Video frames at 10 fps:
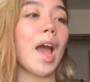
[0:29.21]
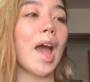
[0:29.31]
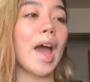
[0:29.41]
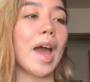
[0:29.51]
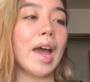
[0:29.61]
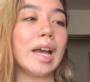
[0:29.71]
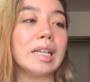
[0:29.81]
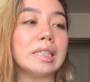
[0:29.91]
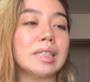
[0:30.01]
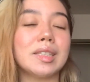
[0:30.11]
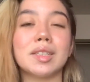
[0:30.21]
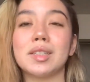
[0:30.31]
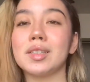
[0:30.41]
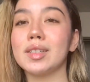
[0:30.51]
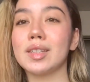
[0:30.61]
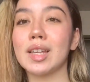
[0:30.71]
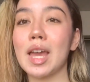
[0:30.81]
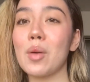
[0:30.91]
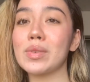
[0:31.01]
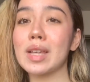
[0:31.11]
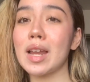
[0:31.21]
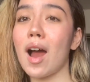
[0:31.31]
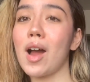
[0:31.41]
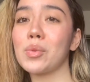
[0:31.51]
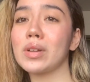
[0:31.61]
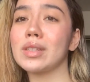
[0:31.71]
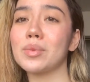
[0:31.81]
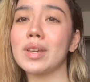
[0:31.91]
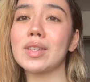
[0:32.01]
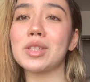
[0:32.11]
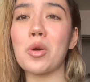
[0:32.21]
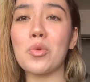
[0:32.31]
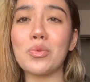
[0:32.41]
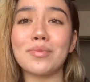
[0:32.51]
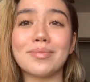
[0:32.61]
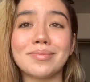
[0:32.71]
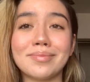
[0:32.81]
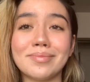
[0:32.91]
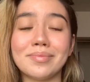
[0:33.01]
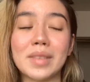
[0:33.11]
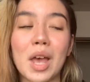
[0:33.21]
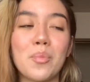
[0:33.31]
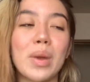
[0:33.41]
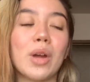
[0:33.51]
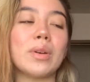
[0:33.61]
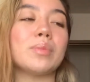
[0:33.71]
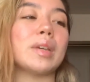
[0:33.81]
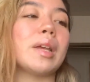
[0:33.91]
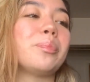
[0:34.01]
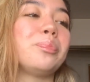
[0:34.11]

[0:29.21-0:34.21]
and the camera's kind of awkward to me, so bear with me.